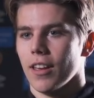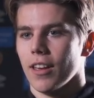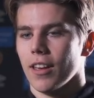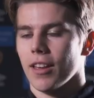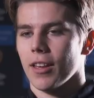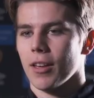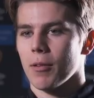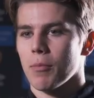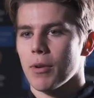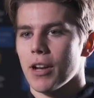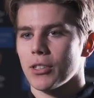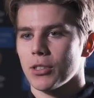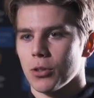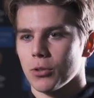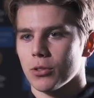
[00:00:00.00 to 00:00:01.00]
uh, but I
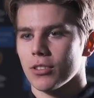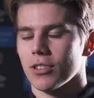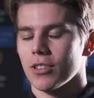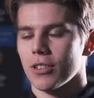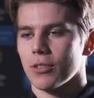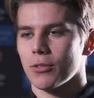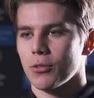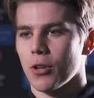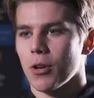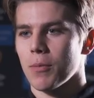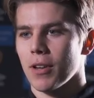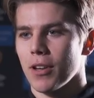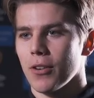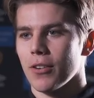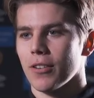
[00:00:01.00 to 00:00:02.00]
chose uh, to come
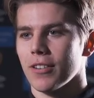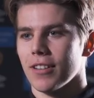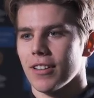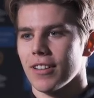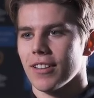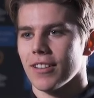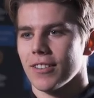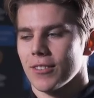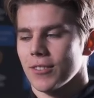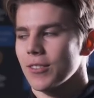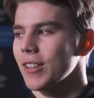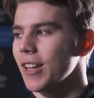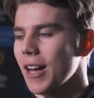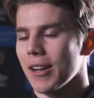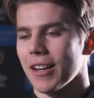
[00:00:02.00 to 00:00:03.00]
here, and uh,
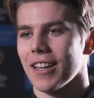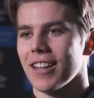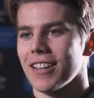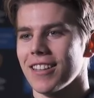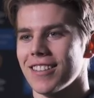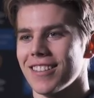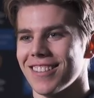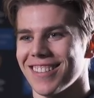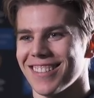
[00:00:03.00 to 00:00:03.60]
glad I did.